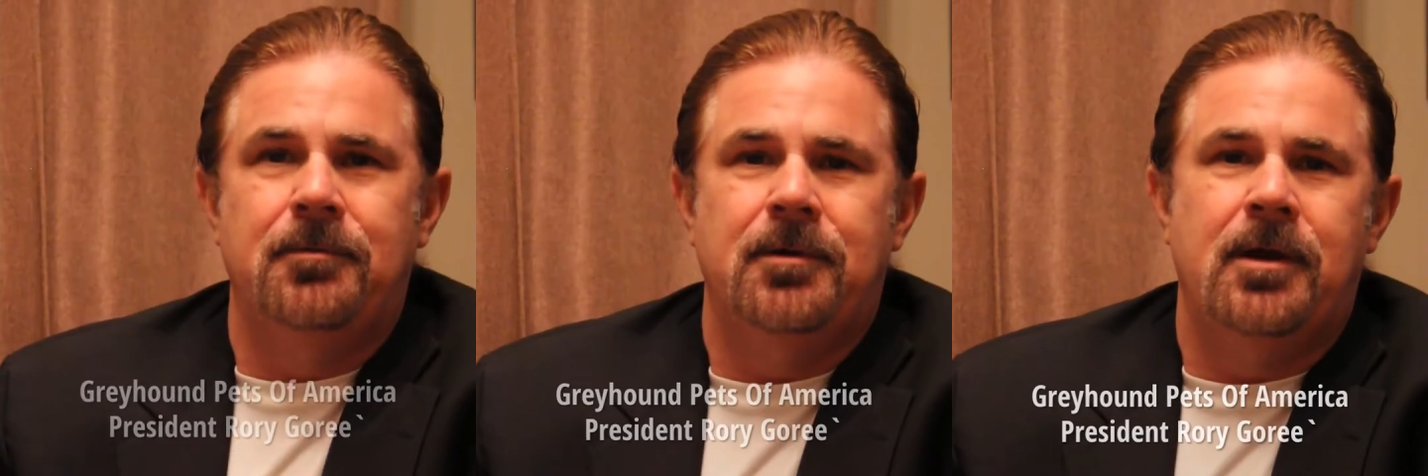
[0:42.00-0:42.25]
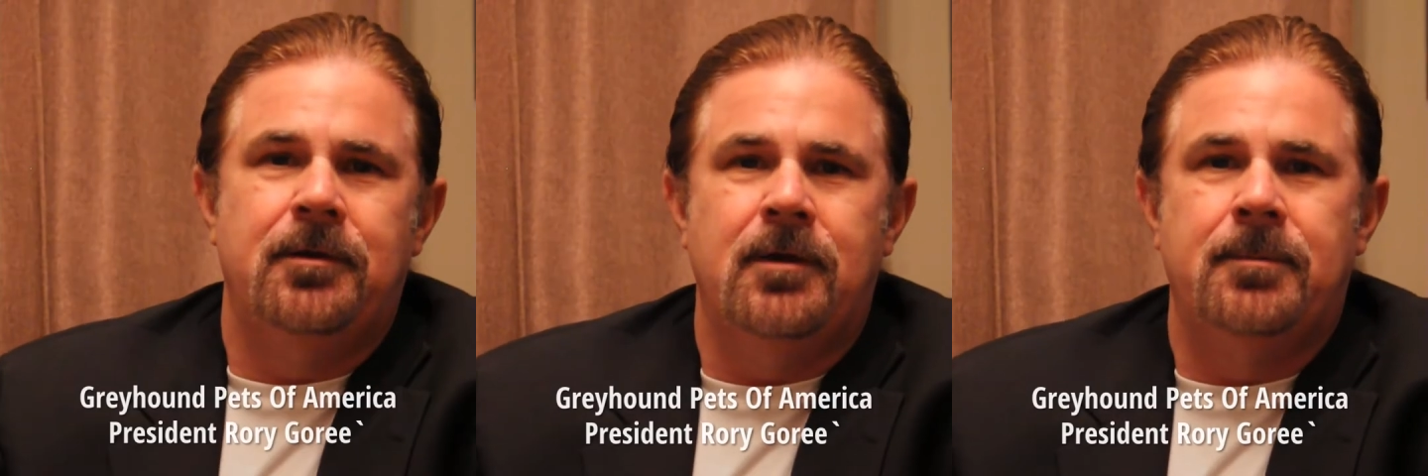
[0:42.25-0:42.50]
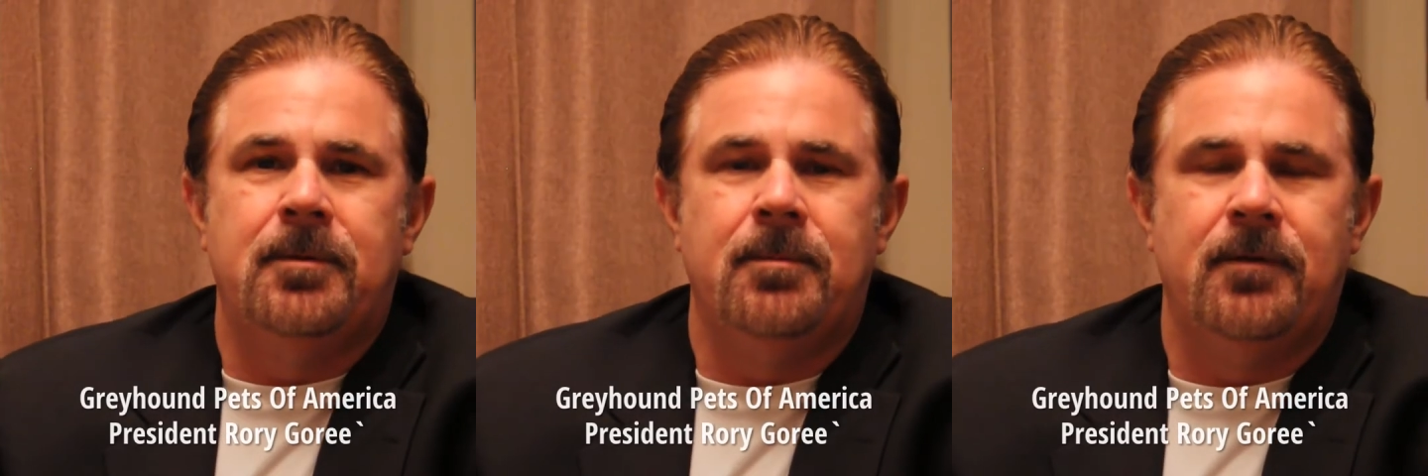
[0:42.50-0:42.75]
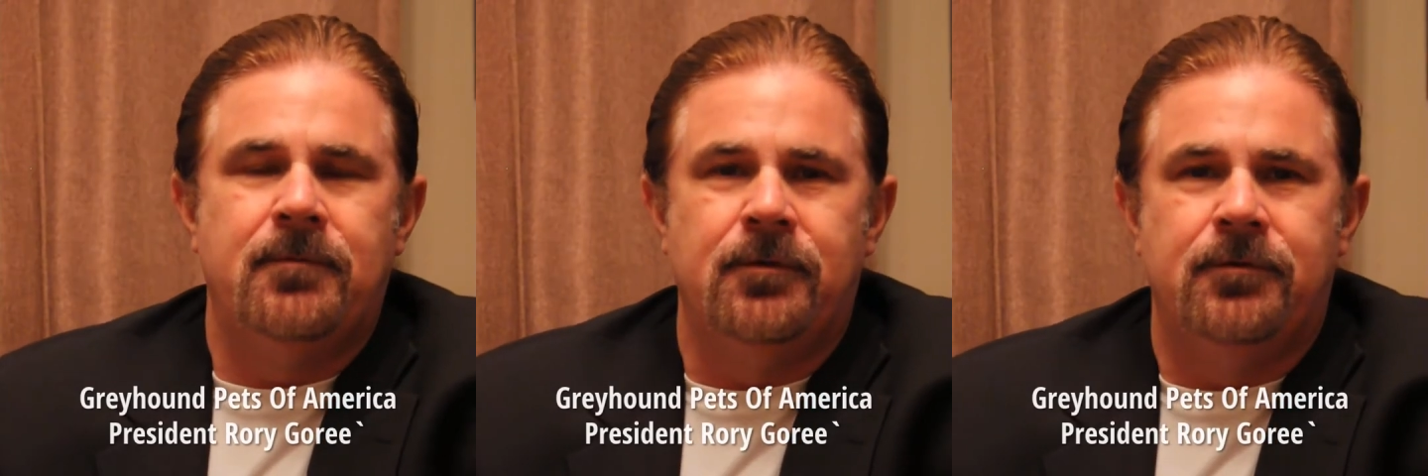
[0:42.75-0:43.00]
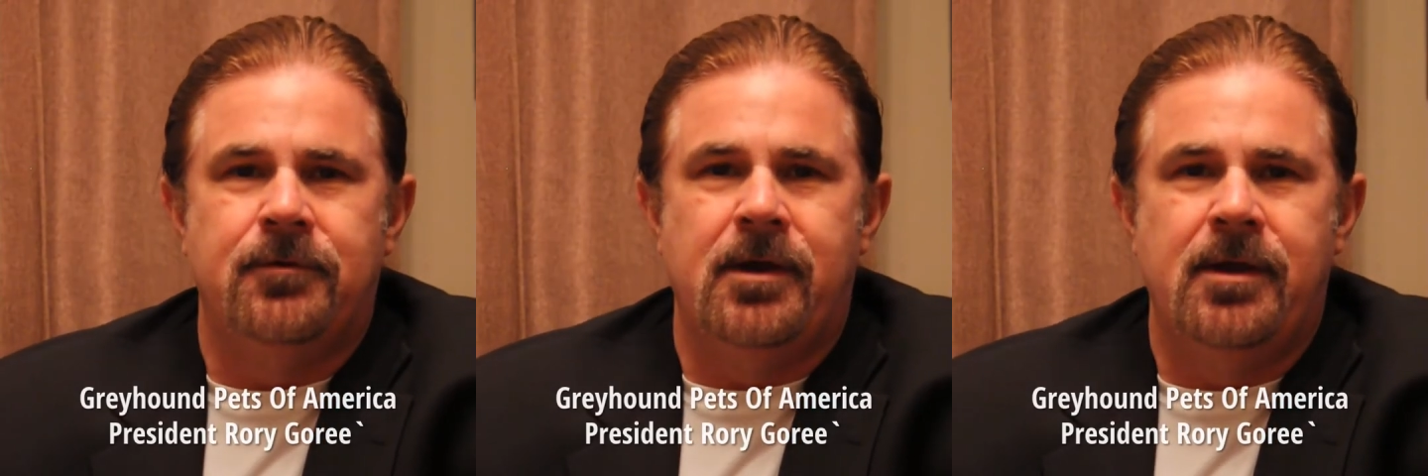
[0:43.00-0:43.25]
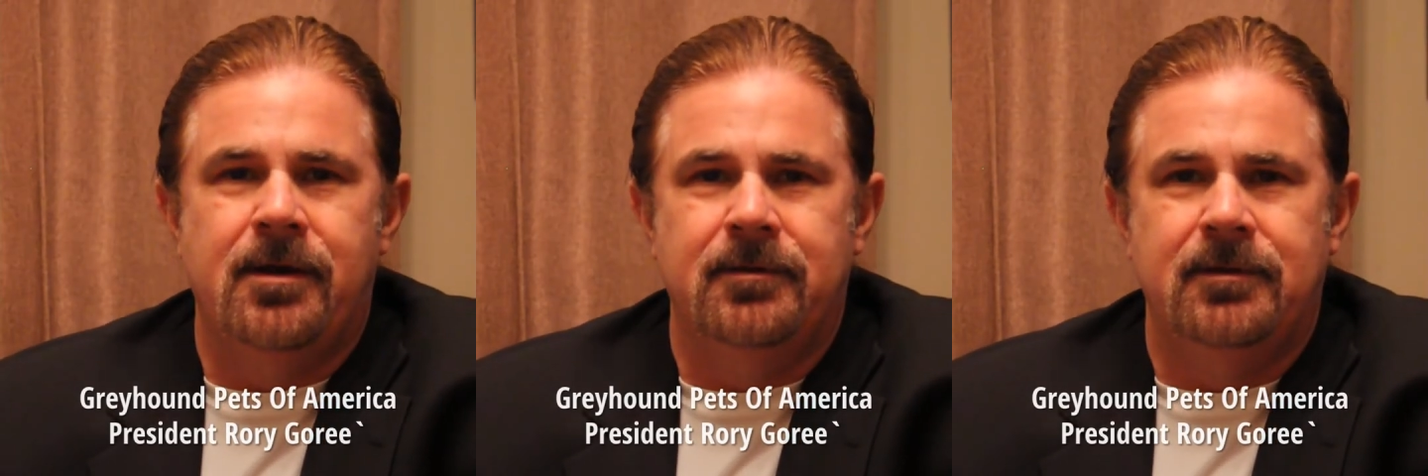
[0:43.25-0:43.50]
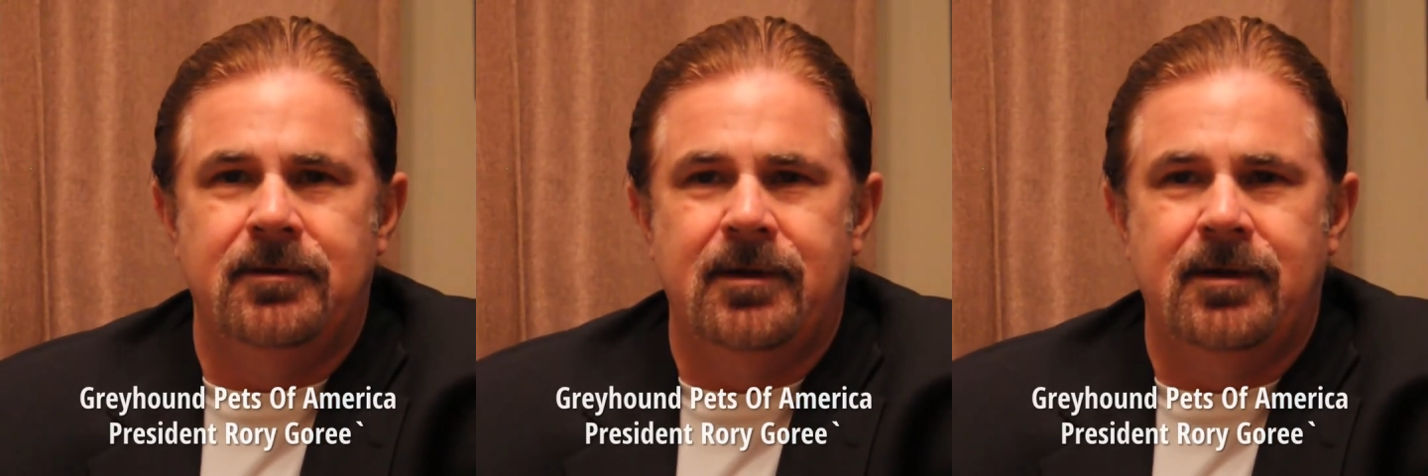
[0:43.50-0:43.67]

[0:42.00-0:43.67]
I adopted my first Greyhound in